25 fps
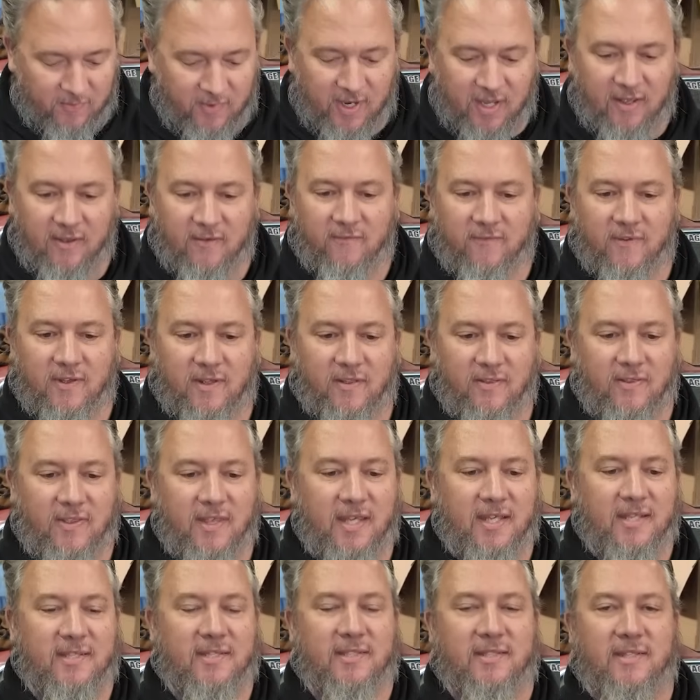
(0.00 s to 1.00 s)
with
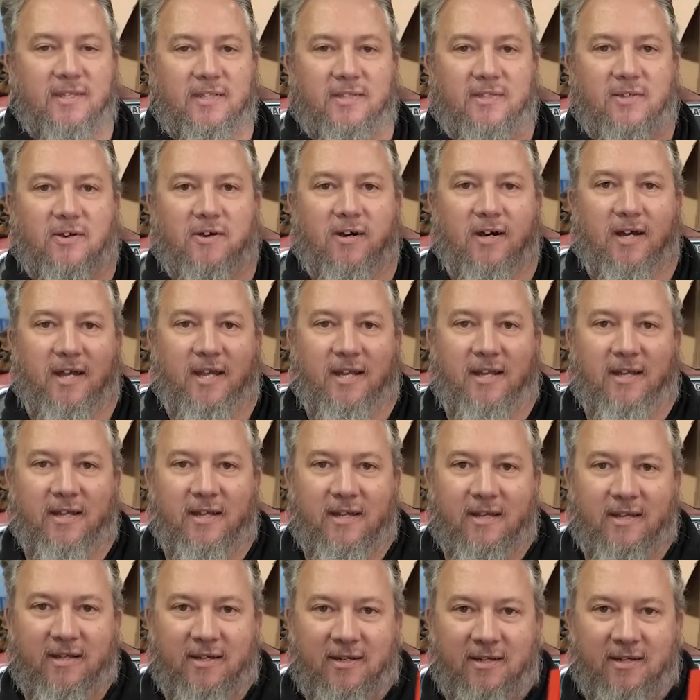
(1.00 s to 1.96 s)
this design.